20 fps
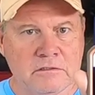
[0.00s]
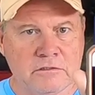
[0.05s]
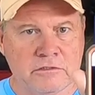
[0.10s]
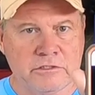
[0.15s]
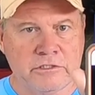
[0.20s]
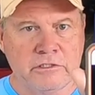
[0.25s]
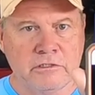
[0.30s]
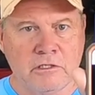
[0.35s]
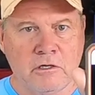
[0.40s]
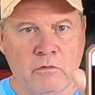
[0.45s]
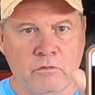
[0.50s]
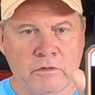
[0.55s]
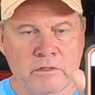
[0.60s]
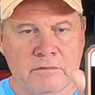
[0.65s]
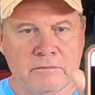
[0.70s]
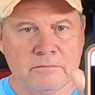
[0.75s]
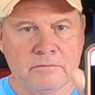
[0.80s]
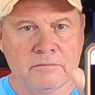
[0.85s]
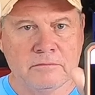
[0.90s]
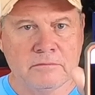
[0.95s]
still on
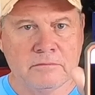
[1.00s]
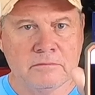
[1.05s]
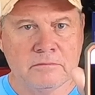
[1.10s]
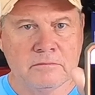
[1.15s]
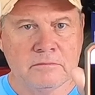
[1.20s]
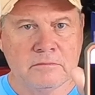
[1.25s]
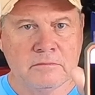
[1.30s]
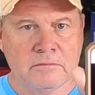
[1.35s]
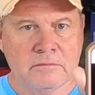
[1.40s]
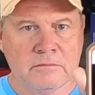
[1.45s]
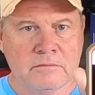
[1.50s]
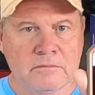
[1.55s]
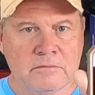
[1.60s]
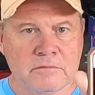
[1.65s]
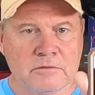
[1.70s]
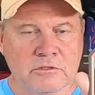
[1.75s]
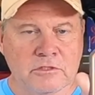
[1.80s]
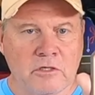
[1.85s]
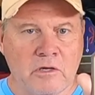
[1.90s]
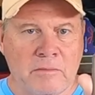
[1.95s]
it.
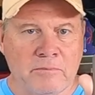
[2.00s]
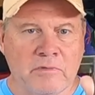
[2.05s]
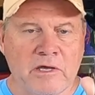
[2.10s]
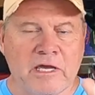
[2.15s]
So I